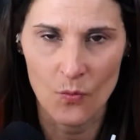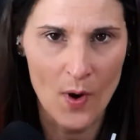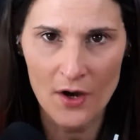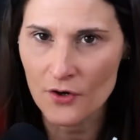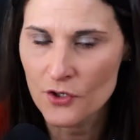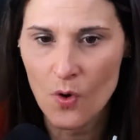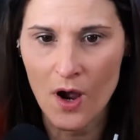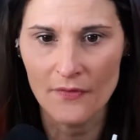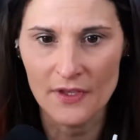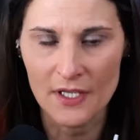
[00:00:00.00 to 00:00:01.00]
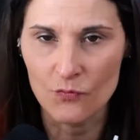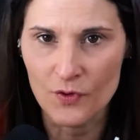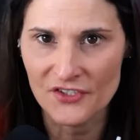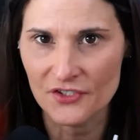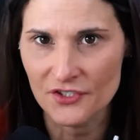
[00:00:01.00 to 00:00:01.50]
Where are you on the
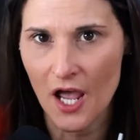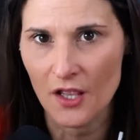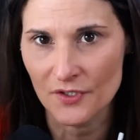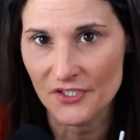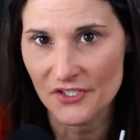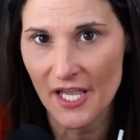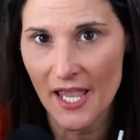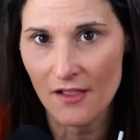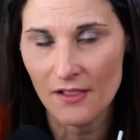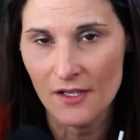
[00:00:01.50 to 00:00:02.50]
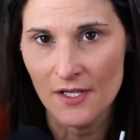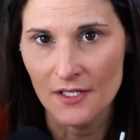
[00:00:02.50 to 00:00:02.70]
risk tolerance scale?